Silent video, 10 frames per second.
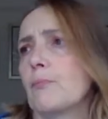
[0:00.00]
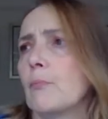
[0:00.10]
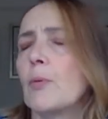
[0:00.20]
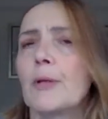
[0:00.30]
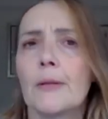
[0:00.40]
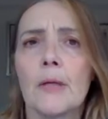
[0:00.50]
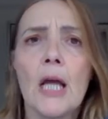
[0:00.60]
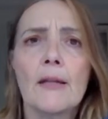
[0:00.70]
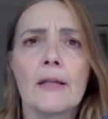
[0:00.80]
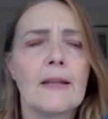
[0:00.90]
woman
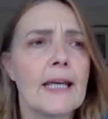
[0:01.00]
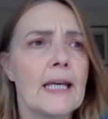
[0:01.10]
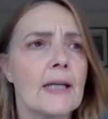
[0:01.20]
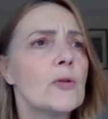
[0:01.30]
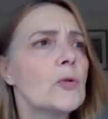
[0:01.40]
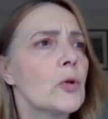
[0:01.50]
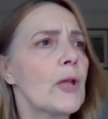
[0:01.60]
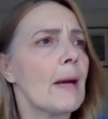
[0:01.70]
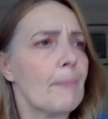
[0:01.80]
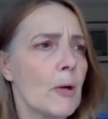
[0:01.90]
that they killed, or
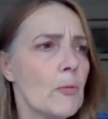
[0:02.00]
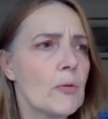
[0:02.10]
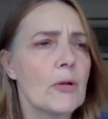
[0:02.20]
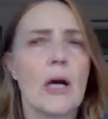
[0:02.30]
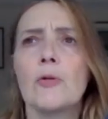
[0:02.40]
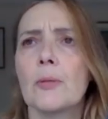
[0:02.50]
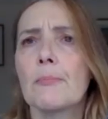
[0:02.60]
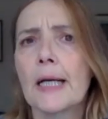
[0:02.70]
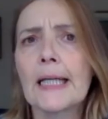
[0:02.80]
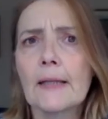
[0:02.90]
that bloke that owed them
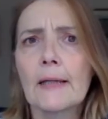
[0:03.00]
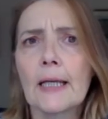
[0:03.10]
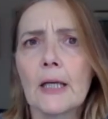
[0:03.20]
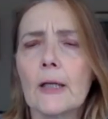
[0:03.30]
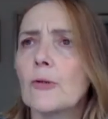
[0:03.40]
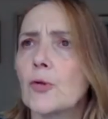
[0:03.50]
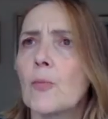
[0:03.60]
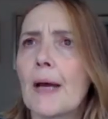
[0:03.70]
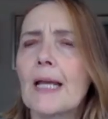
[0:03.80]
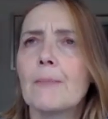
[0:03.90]
money that they killed
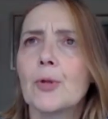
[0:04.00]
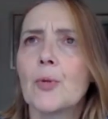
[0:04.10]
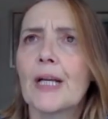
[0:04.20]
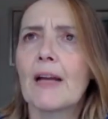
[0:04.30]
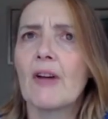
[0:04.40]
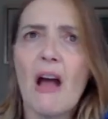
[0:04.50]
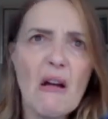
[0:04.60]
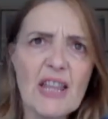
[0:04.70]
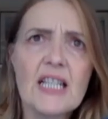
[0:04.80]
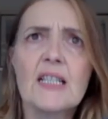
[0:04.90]
or maimed or whatever,
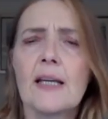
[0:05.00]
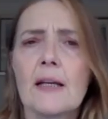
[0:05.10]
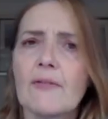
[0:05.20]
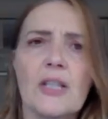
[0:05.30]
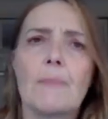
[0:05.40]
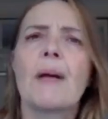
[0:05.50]
they deserved it.